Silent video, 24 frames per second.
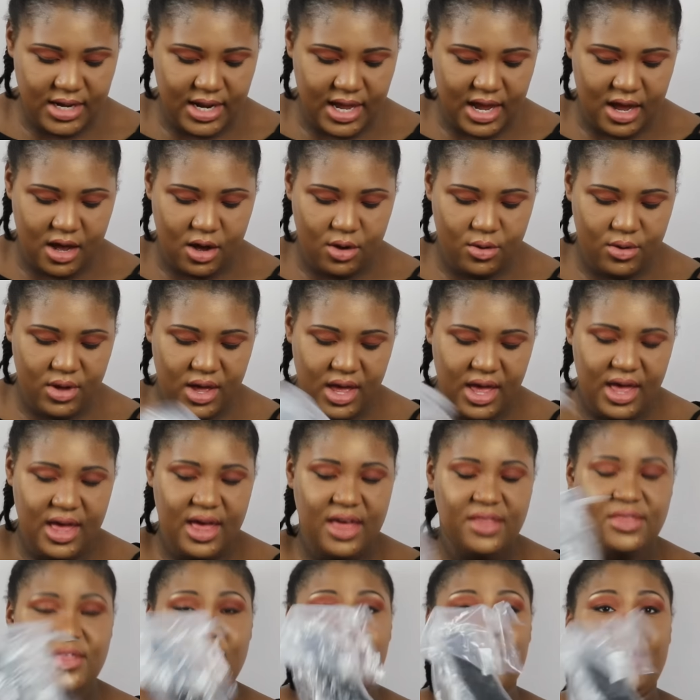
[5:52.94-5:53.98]
Now
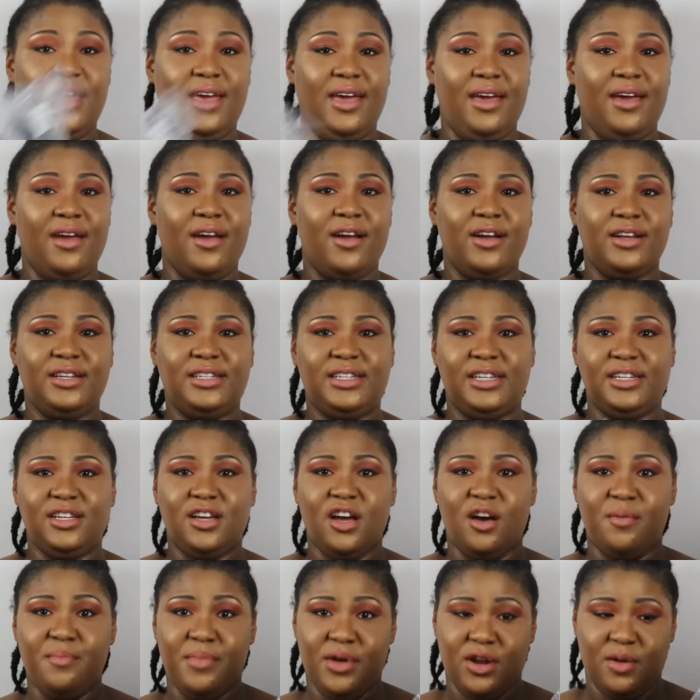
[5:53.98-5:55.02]
the hair did
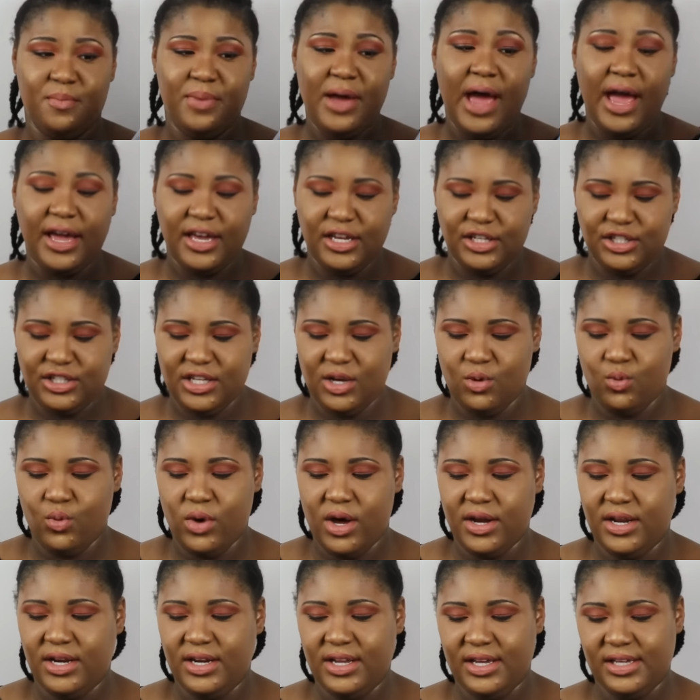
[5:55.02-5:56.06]
come better packaged than
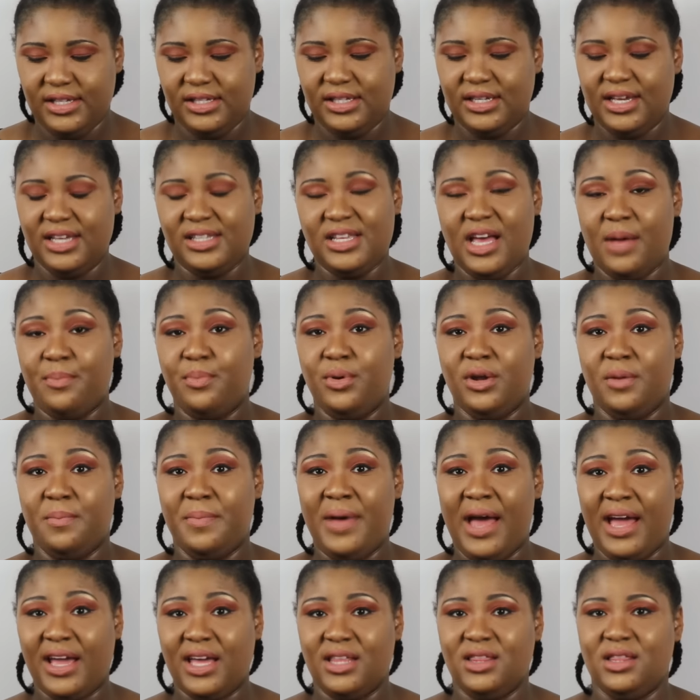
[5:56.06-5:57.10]
what it is, because I put it
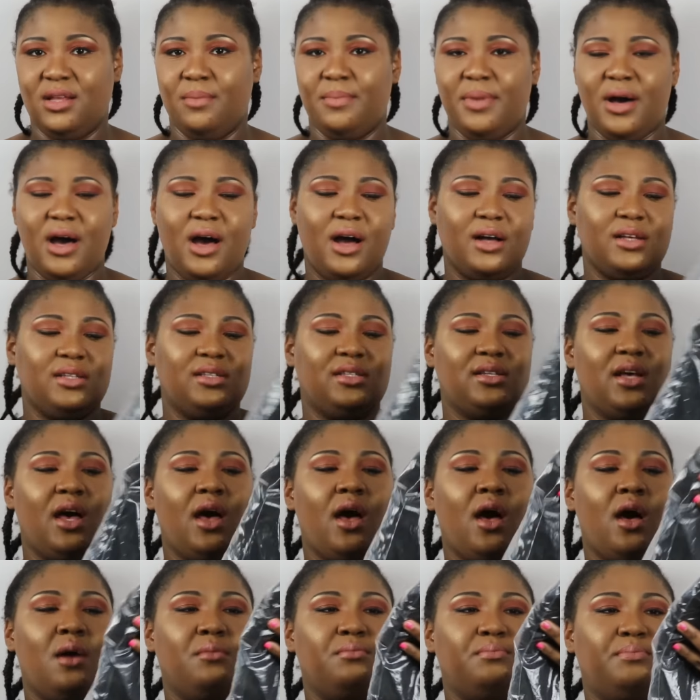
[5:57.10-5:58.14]
back in the box,
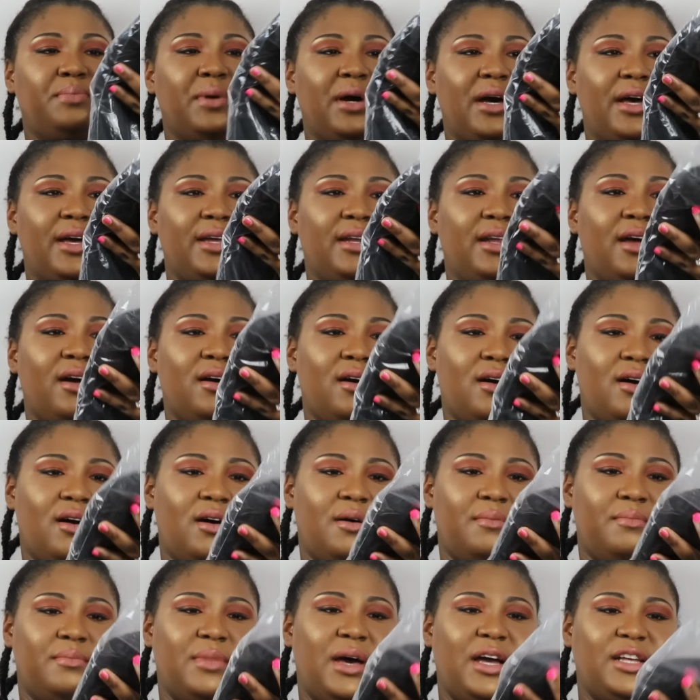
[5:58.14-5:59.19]
but
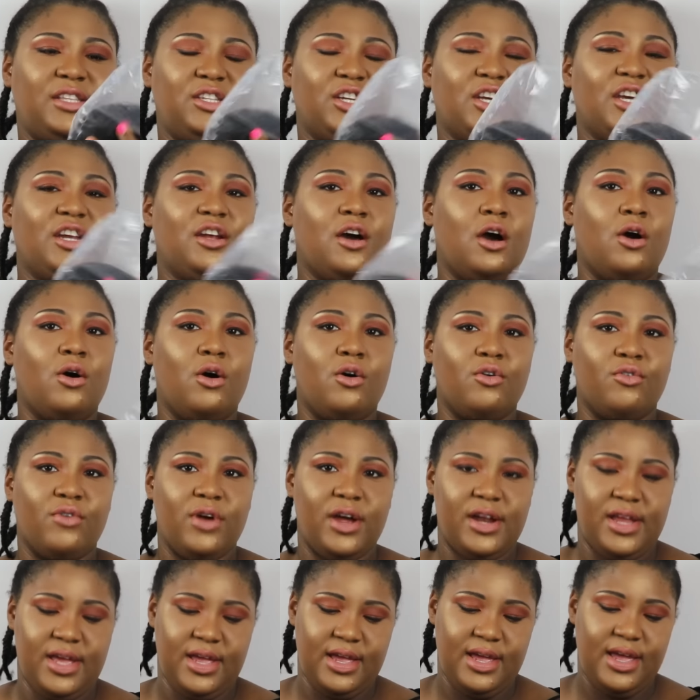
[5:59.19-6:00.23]
um I took it out
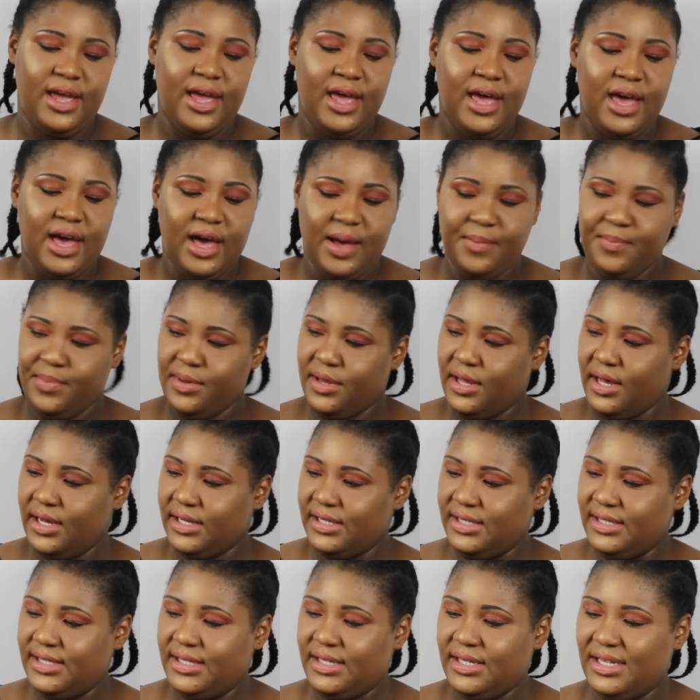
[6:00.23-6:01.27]
already,
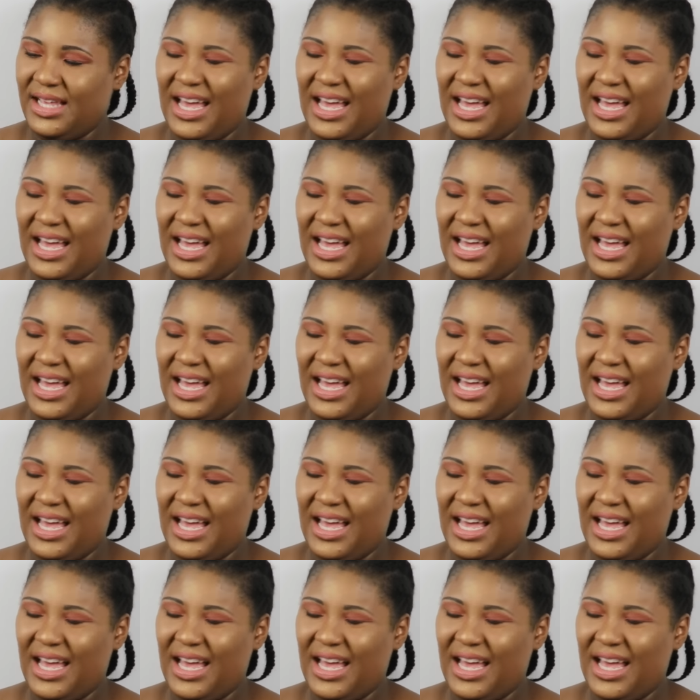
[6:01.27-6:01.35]
plucked.